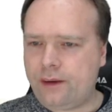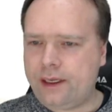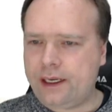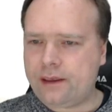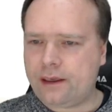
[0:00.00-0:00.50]
now
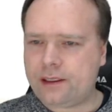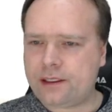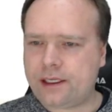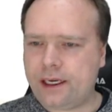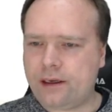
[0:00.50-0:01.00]
let
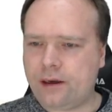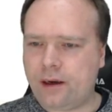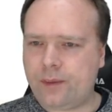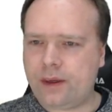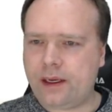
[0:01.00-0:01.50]
us get
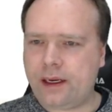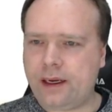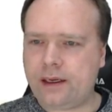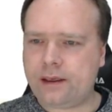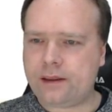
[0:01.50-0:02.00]
up
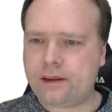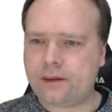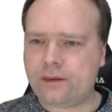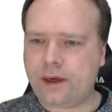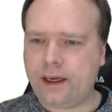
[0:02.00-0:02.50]
and
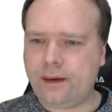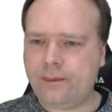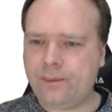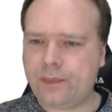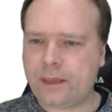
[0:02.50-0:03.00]

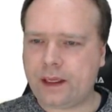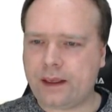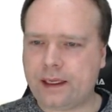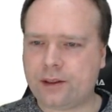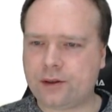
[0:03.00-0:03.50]
running.
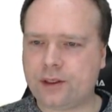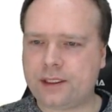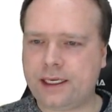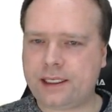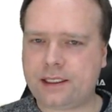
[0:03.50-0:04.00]
There's also
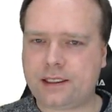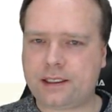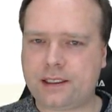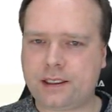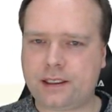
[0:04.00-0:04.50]

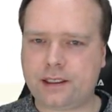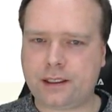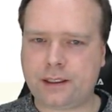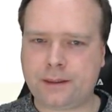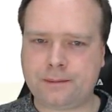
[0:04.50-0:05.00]
tests.
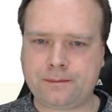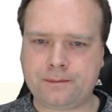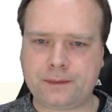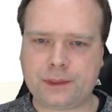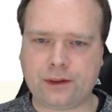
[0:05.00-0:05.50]

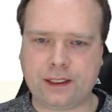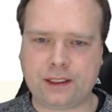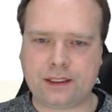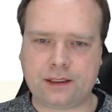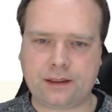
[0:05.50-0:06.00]
So
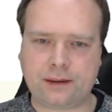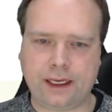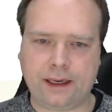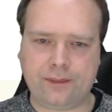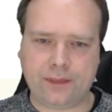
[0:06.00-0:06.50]
this is,
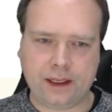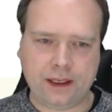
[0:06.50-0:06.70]
yeah.